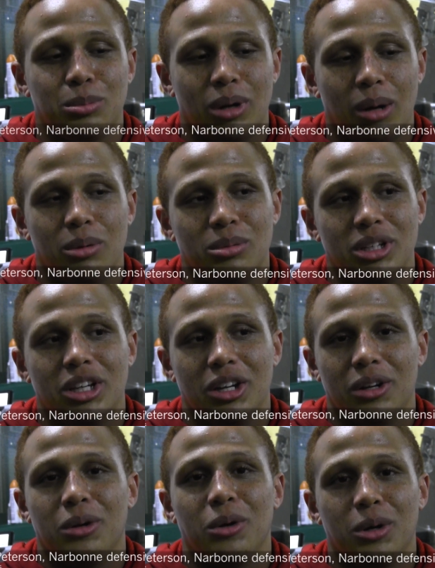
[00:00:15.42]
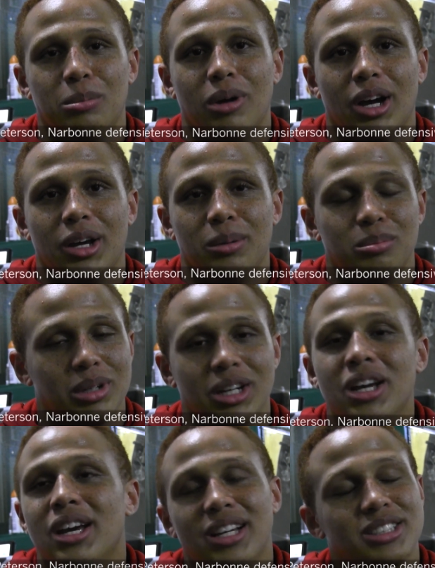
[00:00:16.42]
would probably get annoyed by it,
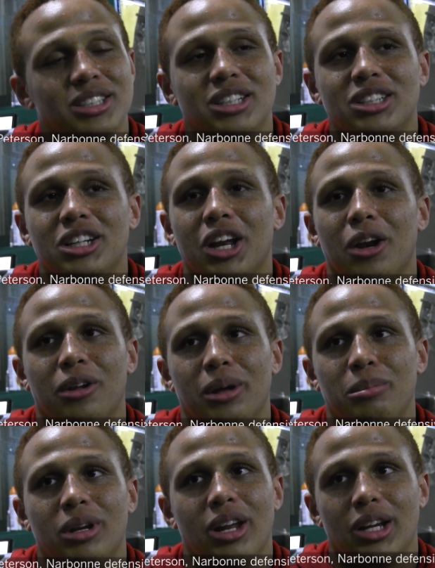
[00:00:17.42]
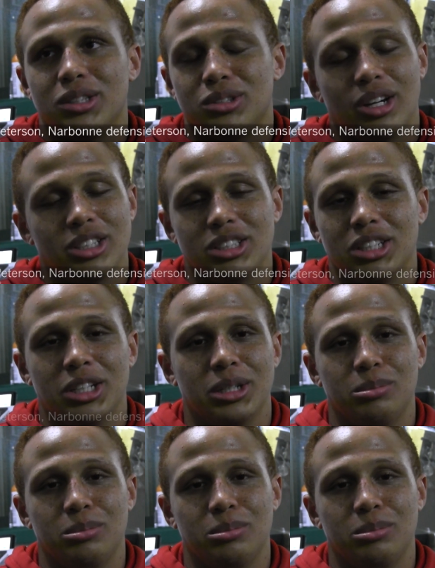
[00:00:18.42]
but it's a good thing they don't let me dance, so I just get